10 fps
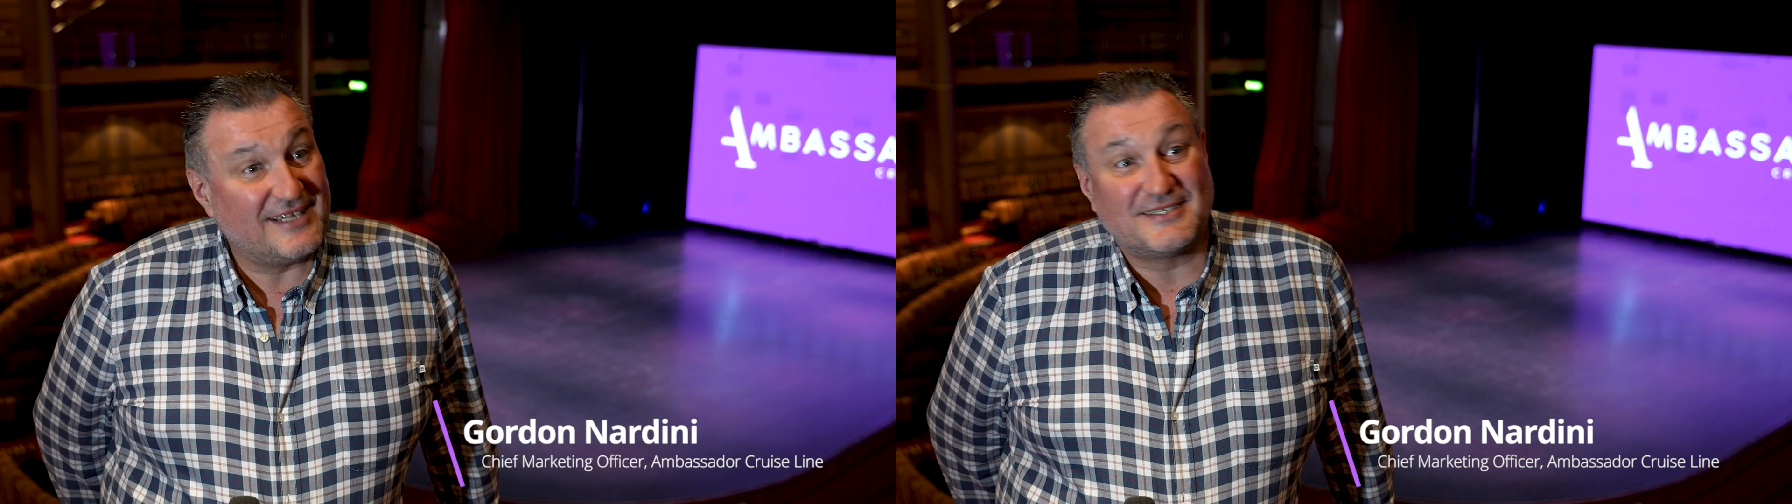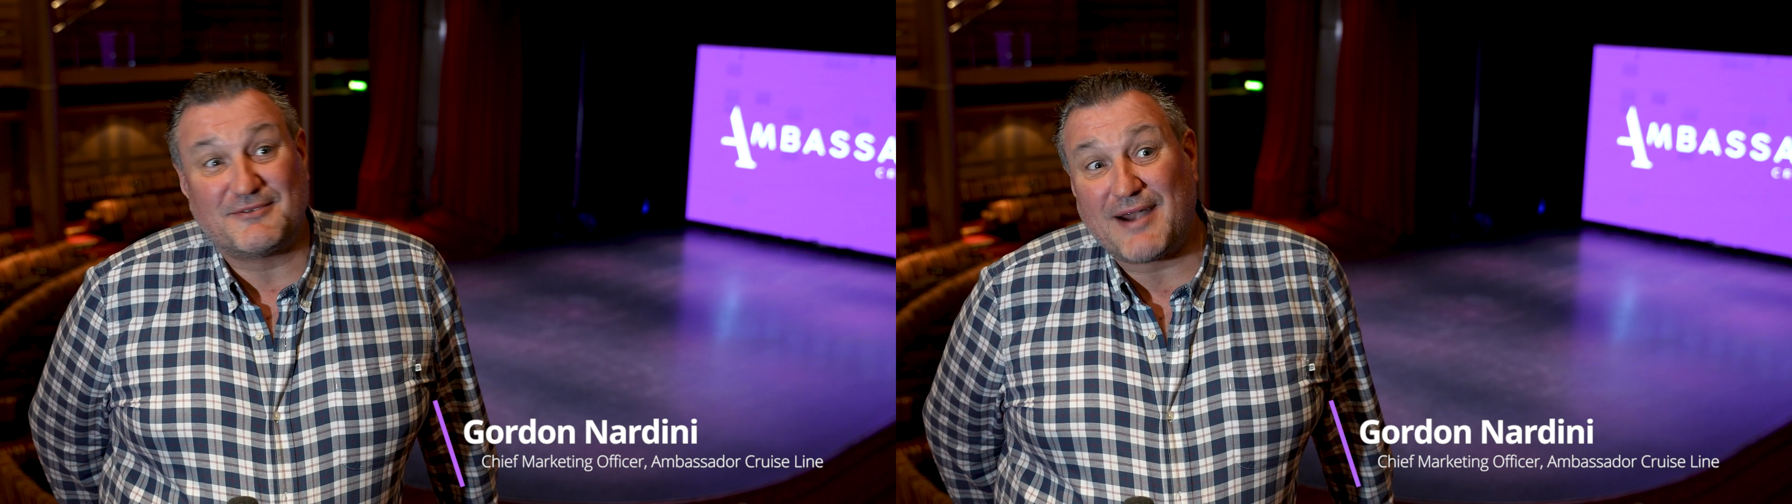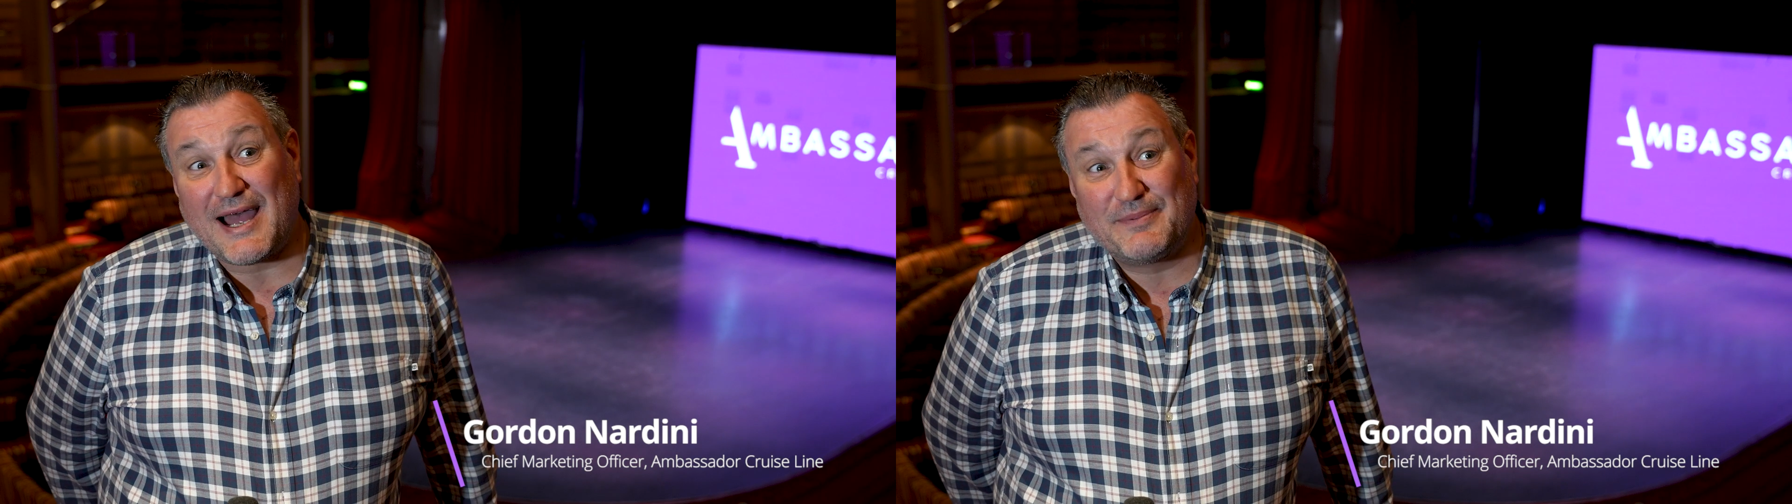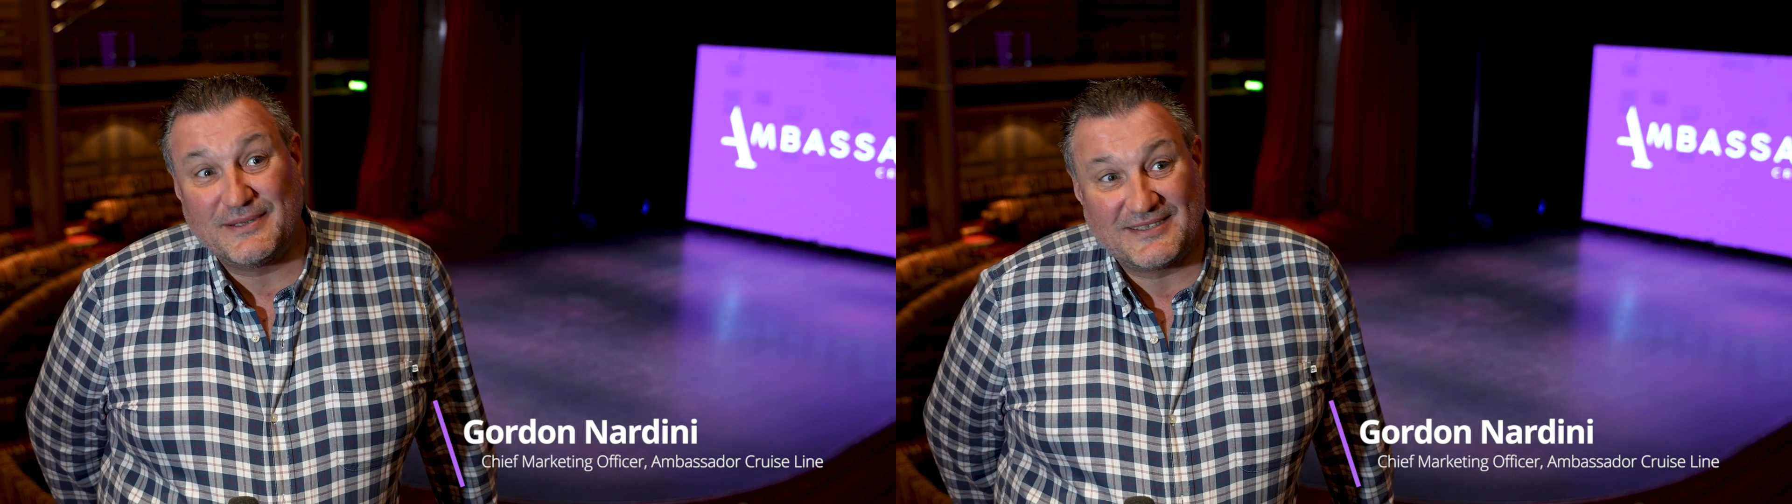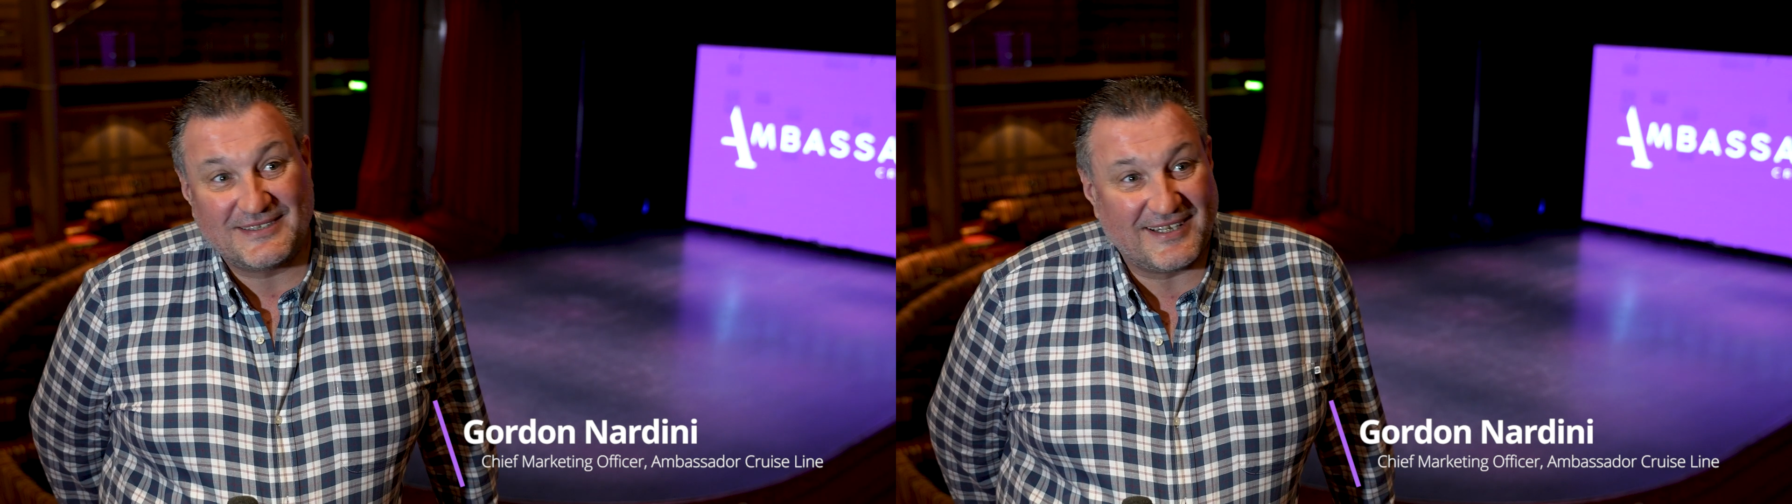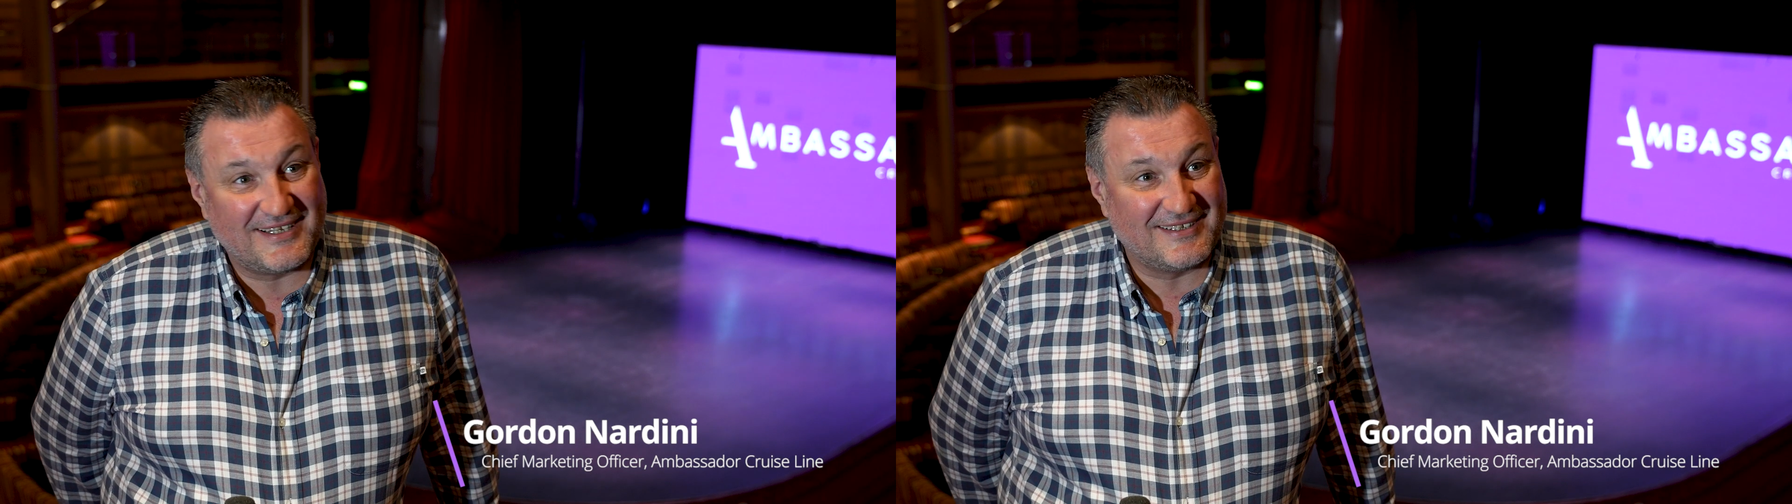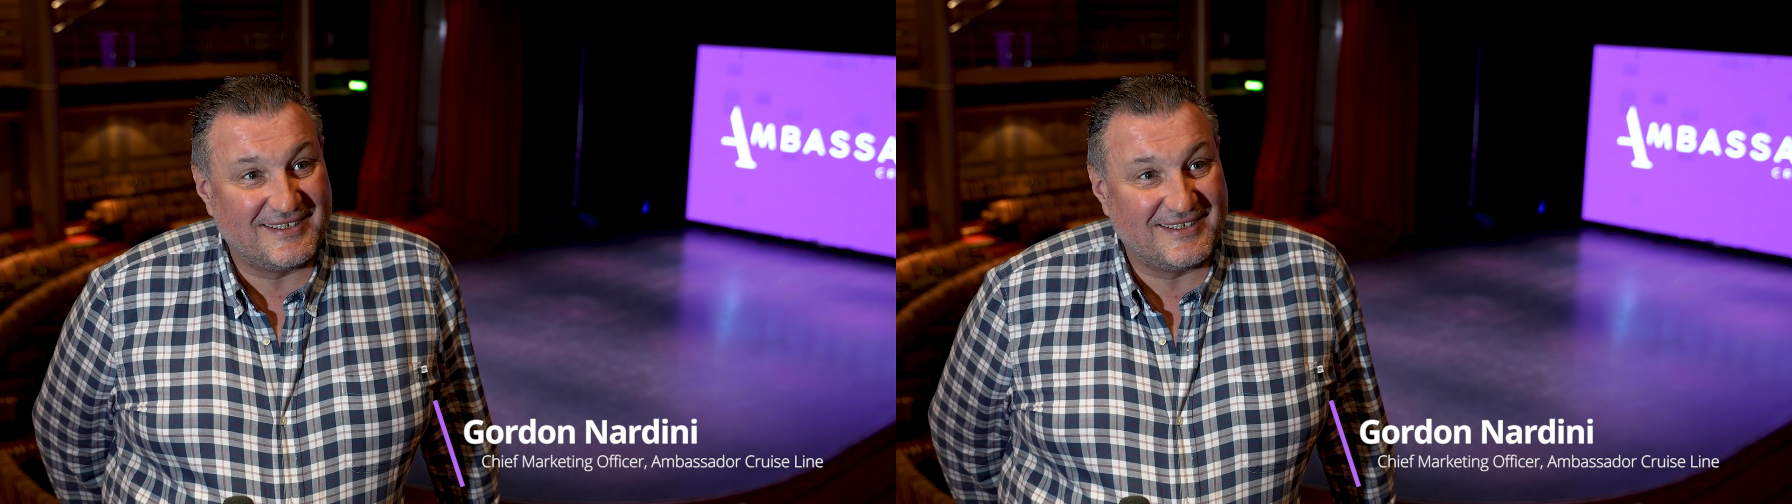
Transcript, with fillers: It's a wrap, as they say